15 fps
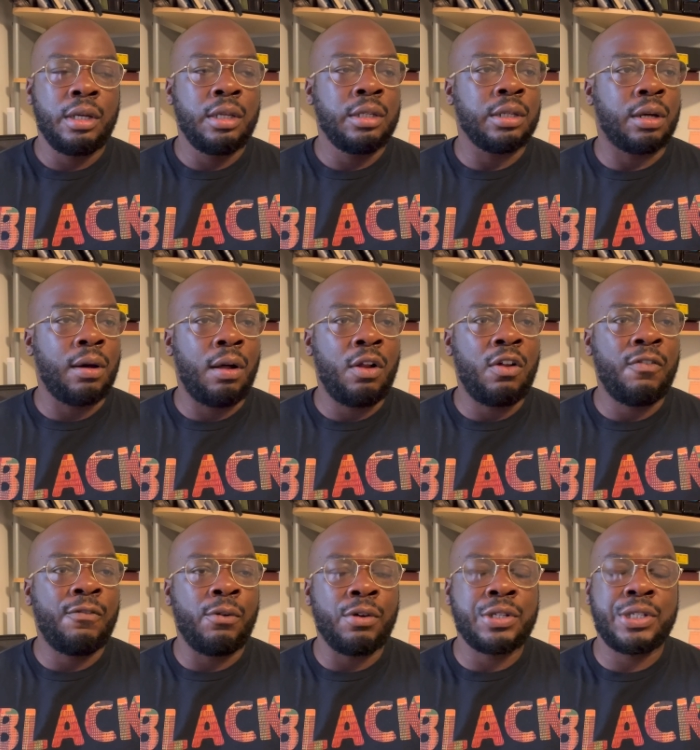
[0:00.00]
to call
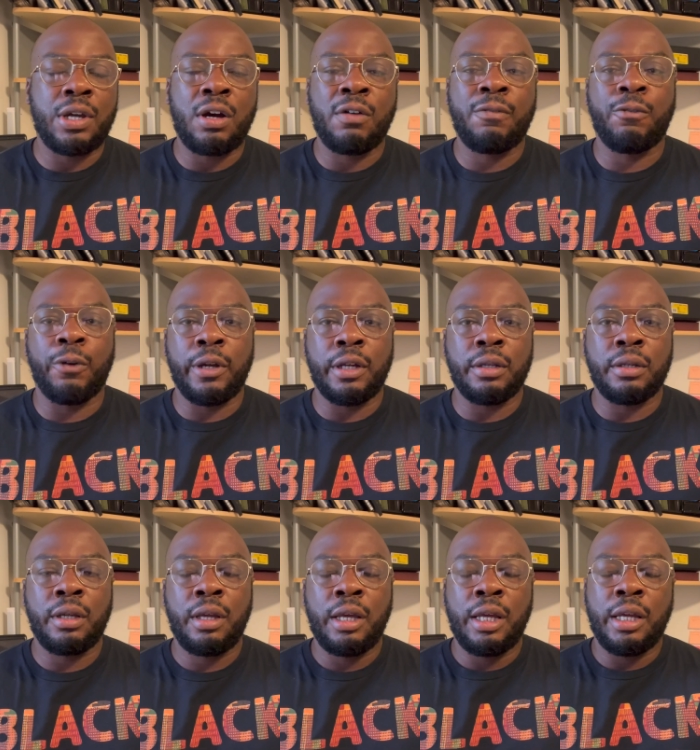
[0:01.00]
folks y'all friend,
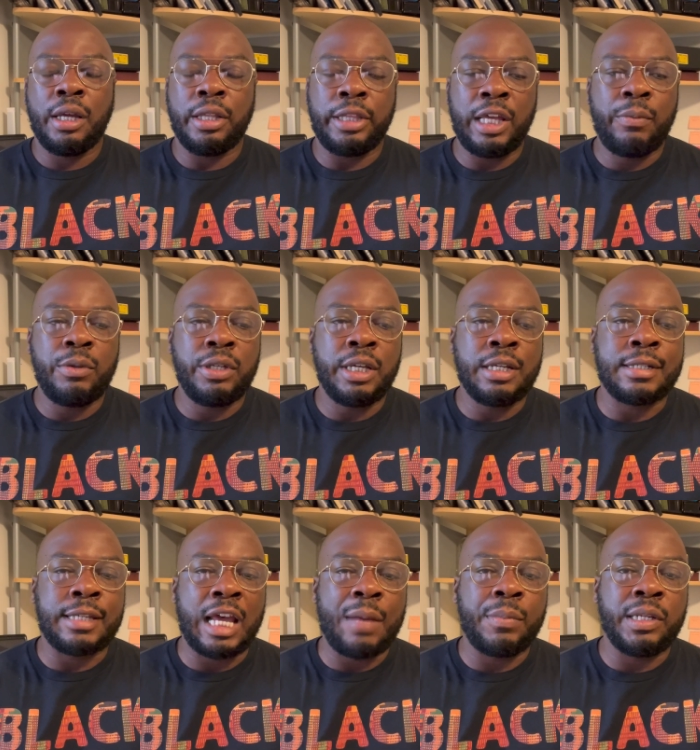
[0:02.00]
and then when you get
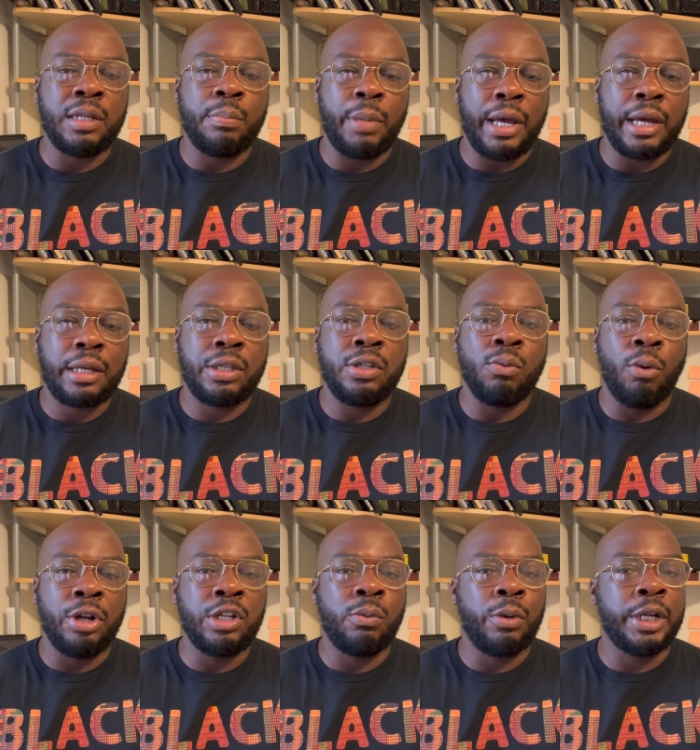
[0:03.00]
stabbed in the back, you
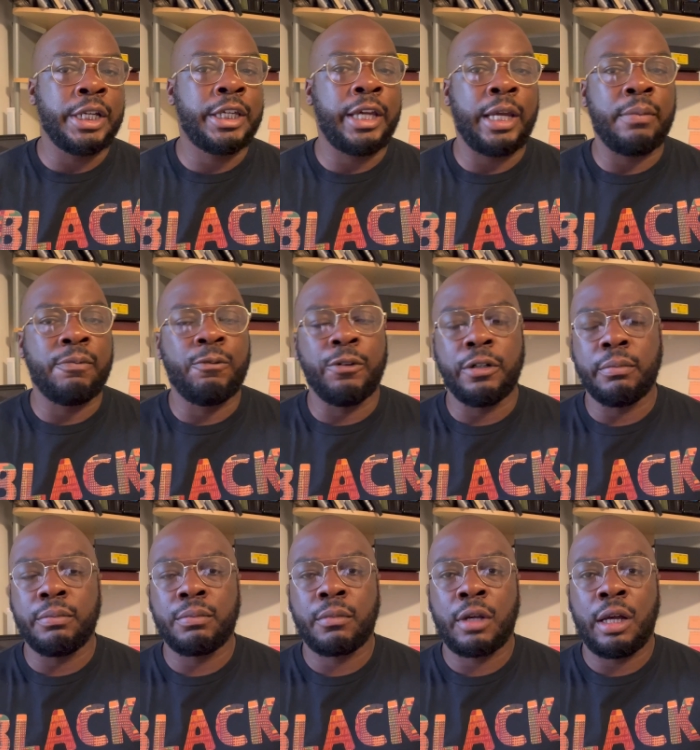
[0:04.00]
wonder where it came from.
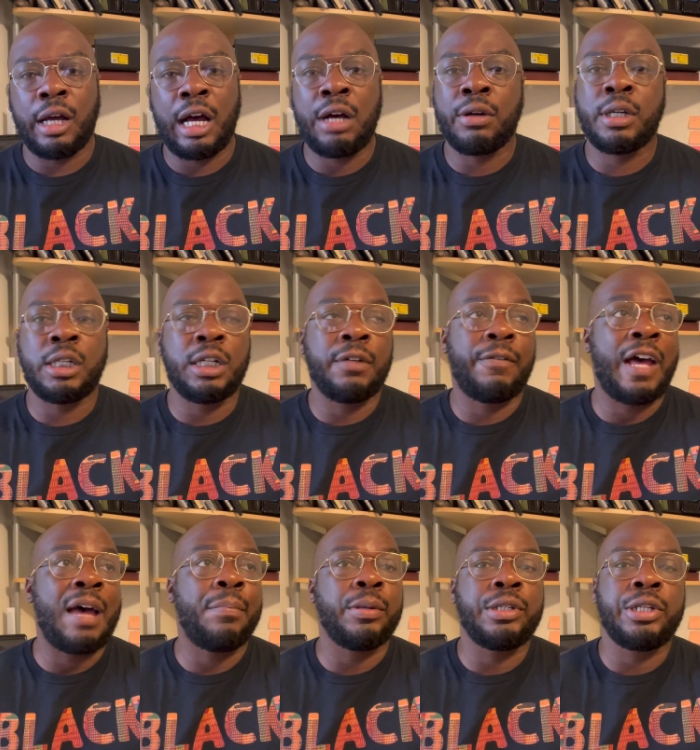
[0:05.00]
How could it have
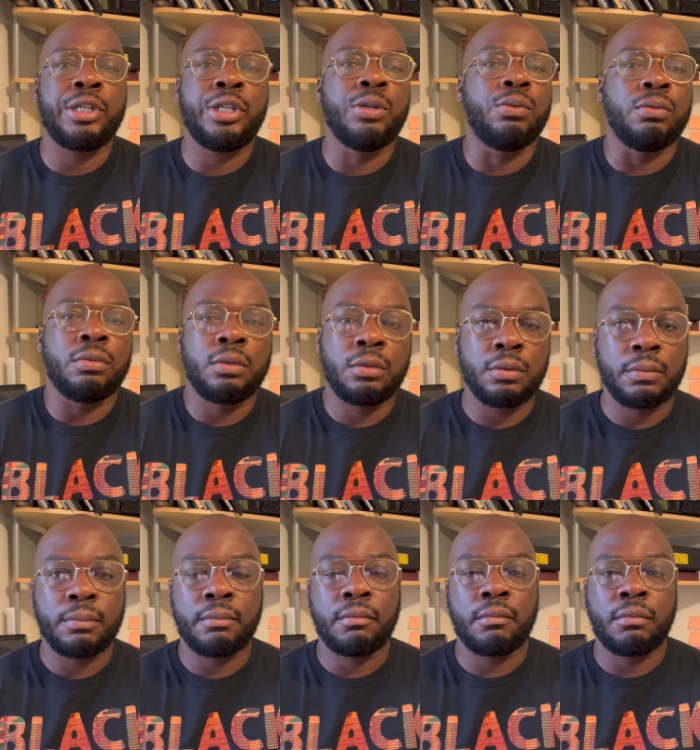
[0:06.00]
happened to you?
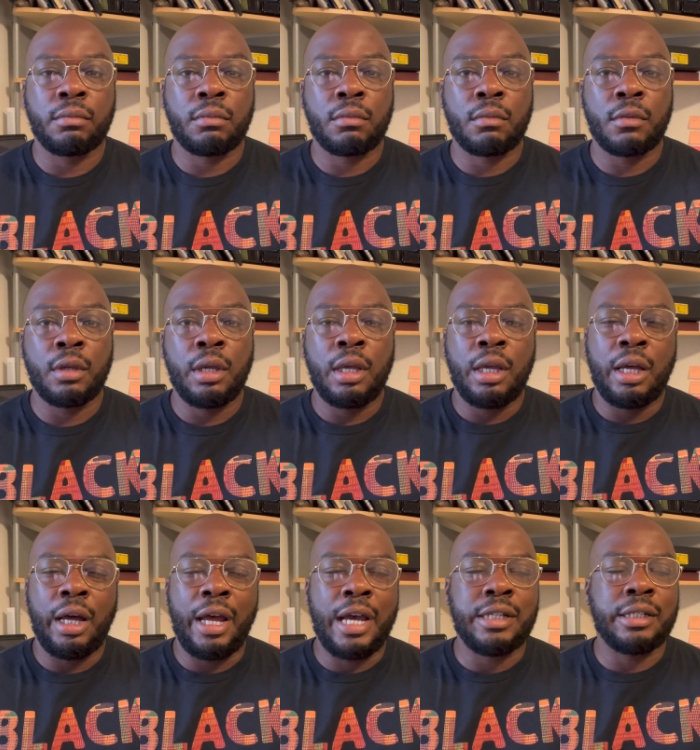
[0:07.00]

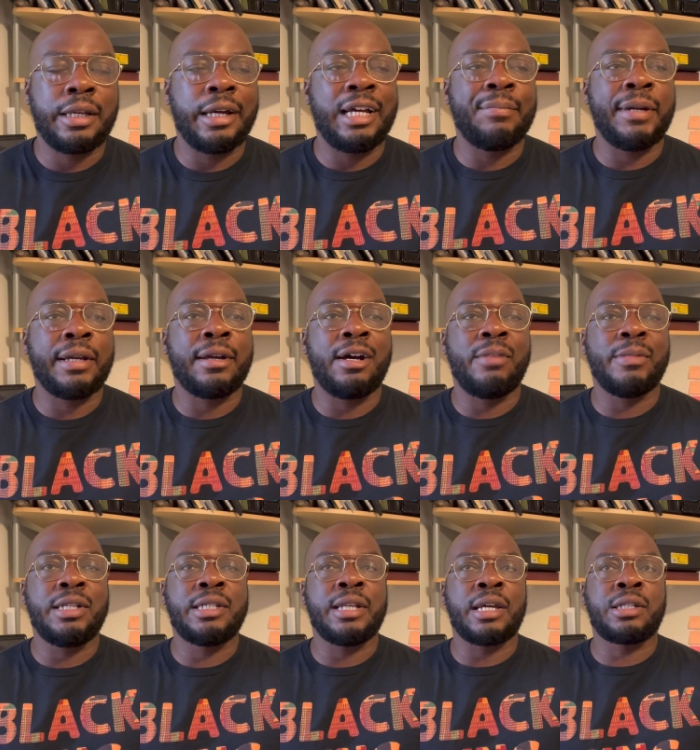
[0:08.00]
I had a guy in my
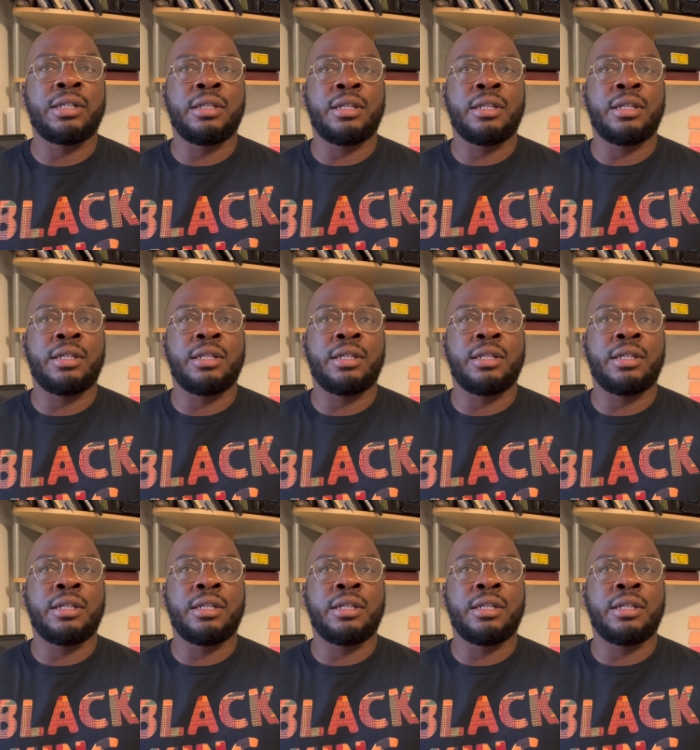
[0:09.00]
comment section